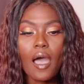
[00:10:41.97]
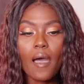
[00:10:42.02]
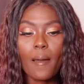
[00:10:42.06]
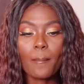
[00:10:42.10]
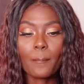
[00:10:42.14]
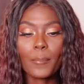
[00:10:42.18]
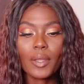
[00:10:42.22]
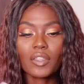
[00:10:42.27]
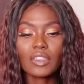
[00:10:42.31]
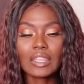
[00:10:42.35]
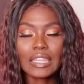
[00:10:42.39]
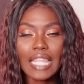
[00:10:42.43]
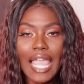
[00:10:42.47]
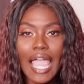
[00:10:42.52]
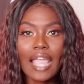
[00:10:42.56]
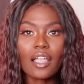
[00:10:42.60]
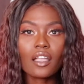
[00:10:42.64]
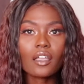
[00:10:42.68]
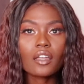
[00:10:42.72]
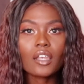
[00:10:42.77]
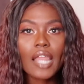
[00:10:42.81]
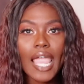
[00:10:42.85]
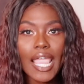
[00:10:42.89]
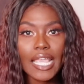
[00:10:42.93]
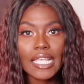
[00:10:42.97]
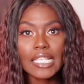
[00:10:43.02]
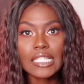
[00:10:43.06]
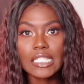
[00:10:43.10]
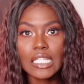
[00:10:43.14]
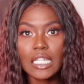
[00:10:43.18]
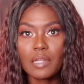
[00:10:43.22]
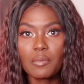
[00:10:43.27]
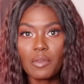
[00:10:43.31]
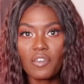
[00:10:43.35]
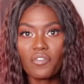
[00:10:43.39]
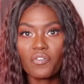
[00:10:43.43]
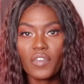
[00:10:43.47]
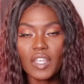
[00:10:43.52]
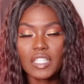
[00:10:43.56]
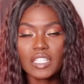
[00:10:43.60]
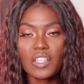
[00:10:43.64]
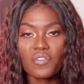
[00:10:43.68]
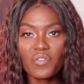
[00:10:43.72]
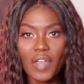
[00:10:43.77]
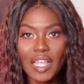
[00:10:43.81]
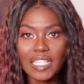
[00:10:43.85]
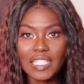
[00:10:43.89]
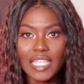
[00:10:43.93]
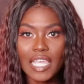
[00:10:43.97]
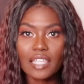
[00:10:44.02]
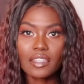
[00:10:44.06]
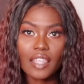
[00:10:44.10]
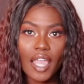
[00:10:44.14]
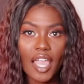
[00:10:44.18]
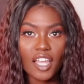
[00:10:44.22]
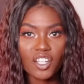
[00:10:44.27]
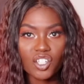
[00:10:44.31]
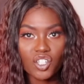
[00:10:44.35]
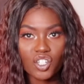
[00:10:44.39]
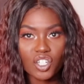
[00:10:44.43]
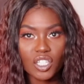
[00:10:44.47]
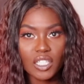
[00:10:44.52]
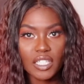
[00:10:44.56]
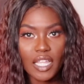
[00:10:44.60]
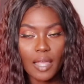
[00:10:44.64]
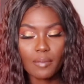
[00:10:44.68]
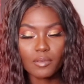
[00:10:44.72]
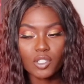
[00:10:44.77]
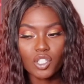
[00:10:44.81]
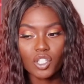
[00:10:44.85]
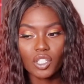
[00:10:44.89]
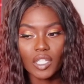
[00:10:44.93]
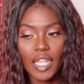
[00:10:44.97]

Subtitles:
But that could easily be fixed if I take the extra steps to,